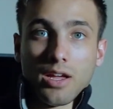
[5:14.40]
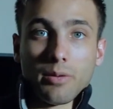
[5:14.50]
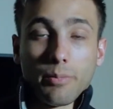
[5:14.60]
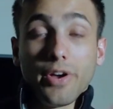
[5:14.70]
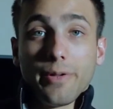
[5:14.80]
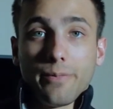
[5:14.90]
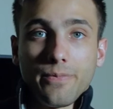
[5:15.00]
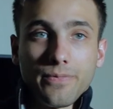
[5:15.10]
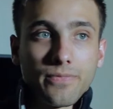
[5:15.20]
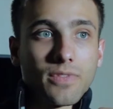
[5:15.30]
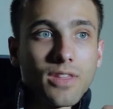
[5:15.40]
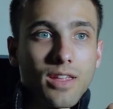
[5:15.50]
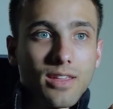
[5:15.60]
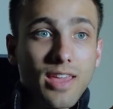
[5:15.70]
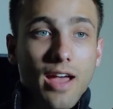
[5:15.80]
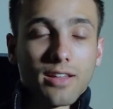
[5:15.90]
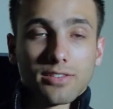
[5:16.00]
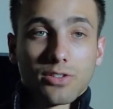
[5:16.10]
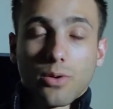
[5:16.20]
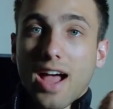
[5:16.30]
But yeah,
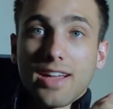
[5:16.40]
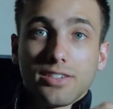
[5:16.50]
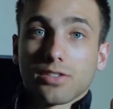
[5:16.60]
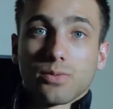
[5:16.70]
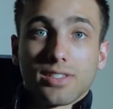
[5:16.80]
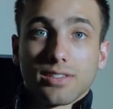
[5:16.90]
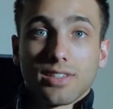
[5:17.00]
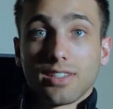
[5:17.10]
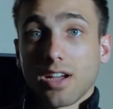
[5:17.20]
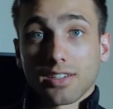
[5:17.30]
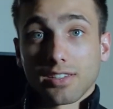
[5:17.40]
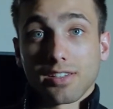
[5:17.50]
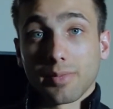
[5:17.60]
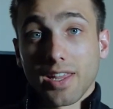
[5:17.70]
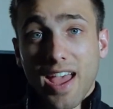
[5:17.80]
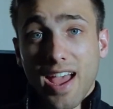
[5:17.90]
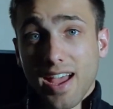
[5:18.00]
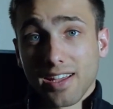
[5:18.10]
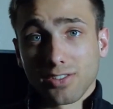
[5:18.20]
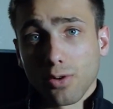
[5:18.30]
so I just recently talked to somebody that
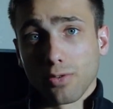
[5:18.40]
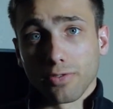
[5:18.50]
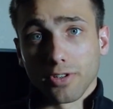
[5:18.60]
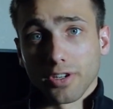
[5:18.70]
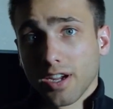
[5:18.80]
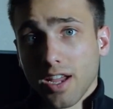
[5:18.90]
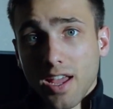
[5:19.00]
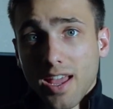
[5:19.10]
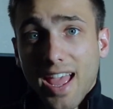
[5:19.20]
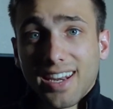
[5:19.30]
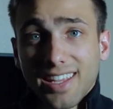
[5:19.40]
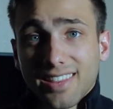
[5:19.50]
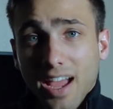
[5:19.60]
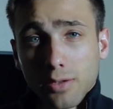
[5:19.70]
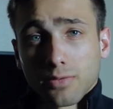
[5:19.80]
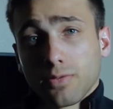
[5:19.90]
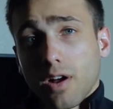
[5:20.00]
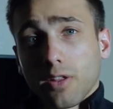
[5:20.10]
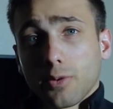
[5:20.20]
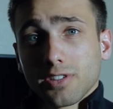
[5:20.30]
has over 80,000
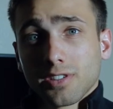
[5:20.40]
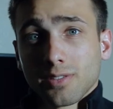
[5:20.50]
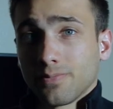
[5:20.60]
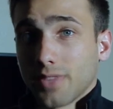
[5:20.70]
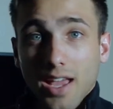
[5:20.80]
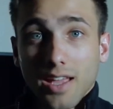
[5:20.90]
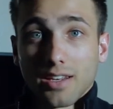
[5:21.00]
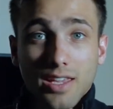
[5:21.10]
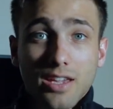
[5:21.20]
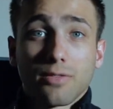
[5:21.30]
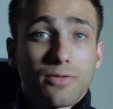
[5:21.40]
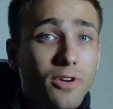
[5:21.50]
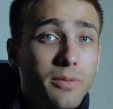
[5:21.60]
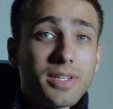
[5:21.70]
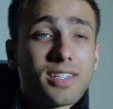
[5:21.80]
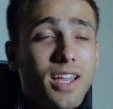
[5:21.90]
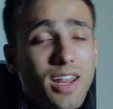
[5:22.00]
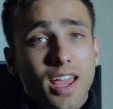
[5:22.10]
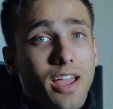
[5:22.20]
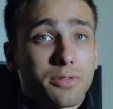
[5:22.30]
followers, and he confirmed. He said,
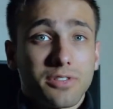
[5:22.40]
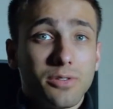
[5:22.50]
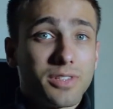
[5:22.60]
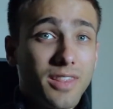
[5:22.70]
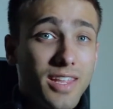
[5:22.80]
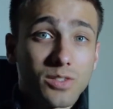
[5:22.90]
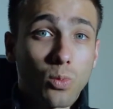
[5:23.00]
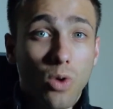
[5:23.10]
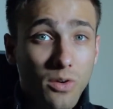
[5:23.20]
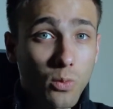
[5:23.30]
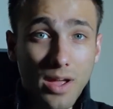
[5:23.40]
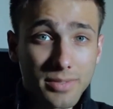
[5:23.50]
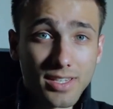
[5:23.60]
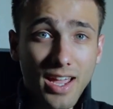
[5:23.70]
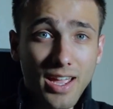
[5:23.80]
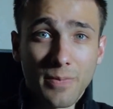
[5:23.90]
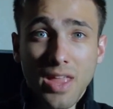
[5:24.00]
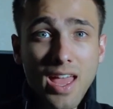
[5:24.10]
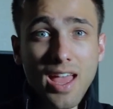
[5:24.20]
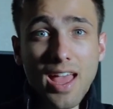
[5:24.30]
hey, I was using this one website
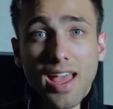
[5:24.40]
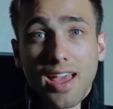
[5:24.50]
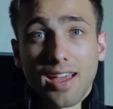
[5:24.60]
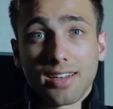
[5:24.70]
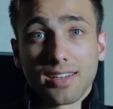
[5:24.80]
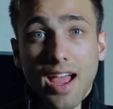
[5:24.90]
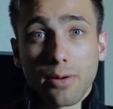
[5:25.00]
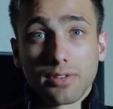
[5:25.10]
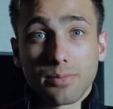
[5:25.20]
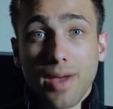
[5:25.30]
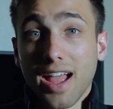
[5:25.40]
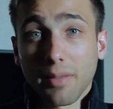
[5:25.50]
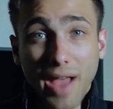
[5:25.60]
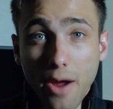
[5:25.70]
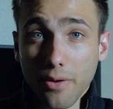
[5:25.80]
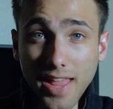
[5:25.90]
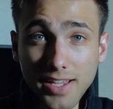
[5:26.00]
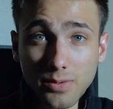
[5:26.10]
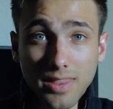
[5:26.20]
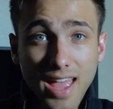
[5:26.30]
and I was buying power
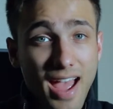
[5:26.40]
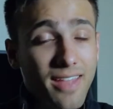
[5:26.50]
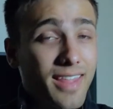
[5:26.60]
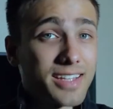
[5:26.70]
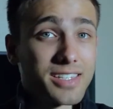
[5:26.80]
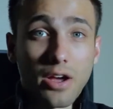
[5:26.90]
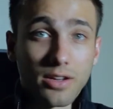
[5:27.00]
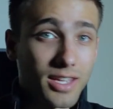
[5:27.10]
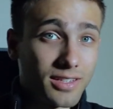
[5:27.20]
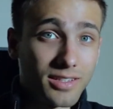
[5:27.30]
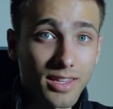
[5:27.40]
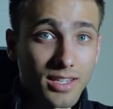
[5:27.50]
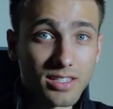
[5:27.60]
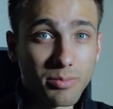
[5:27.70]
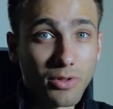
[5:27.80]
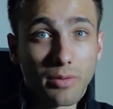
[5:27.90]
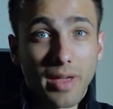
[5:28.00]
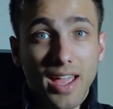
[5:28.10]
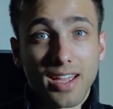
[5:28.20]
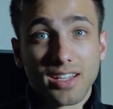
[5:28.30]
likes with that, and that's how I'd get to the explore
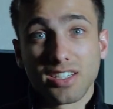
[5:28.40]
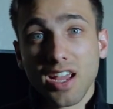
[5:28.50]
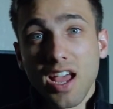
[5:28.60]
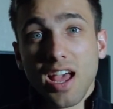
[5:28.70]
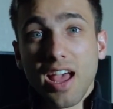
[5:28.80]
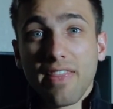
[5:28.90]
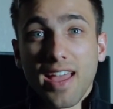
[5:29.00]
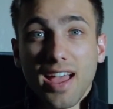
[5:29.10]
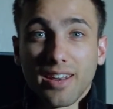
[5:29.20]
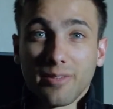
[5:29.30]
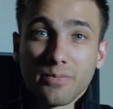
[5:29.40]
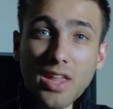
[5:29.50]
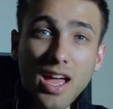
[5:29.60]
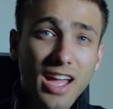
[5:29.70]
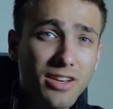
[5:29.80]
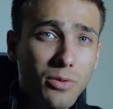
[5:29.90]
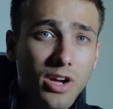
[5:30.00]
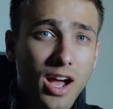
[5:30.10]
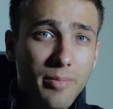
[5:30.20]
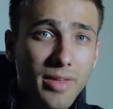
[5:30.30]
page. And then I do a
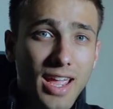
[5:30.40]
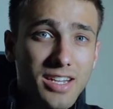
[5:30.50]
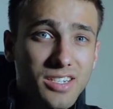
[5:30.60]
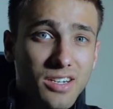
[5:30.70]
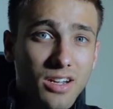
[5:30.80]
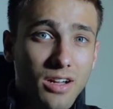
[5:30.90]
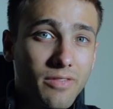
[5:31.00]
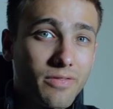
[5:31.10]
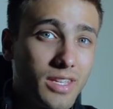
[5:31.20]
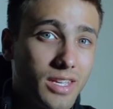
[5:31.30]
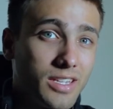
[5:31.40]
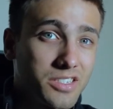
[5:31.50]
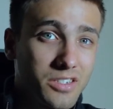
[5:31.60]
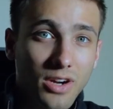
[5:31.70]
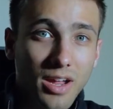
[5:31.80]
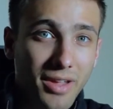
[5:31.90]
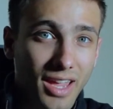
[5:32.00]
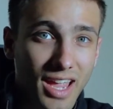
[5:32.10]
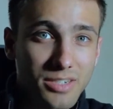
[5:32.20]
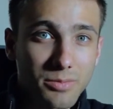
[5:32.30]
combination of the Instagram
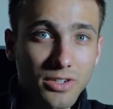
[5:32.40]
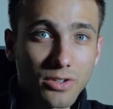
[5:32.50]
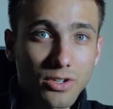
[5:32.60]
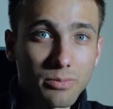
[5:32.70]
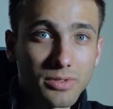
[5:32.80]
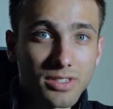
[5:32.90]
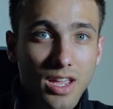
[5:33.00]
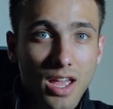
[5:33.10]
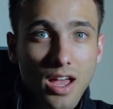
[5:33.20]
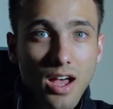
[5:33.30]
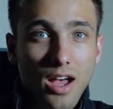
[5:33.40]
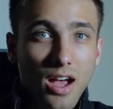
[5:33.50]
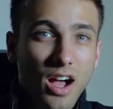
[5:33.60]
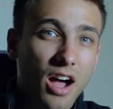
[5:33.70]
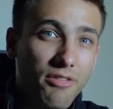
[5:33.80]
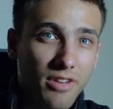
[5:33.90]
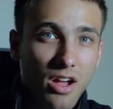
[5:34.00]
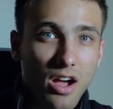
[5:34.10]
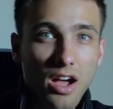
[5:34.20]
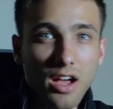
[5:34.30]
engagement groups off and
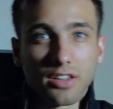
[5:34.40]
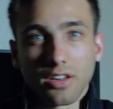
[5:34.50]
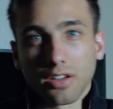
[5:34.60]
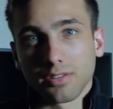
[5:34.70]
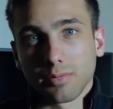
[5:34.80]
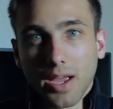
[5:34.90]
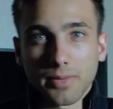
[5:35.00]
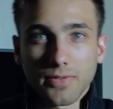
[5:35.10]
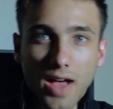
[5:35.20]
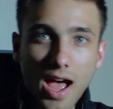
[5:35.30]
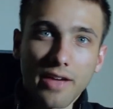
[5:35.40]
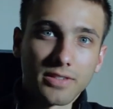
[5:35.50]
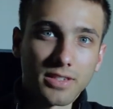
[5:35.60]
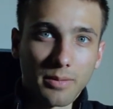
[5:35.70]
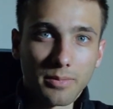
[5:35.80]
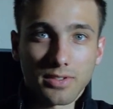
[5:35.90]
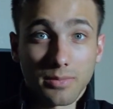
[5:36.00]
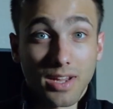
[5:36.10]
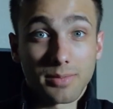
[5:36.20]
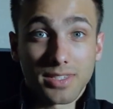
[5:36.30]
on, sometimes 5,
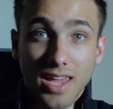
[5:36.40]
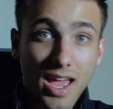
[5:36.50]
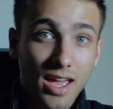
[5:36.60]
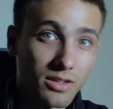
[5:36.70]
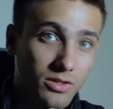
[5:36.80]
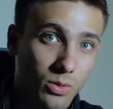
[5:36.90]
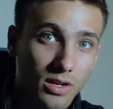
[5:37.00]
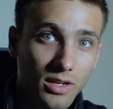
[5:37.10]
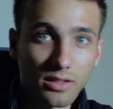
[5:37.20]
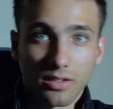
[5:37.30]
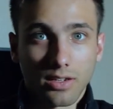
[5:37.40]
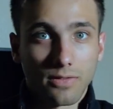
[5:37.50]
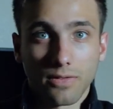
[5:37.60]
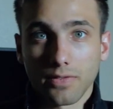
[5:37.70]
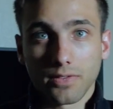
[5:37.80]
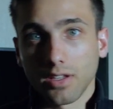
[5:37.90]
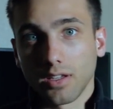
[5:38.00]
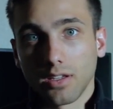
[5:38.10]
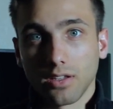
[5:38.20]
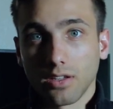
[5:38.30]
sometimes 10, 20, 30,
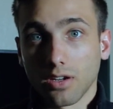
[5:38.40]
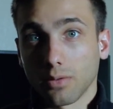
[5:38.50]
50,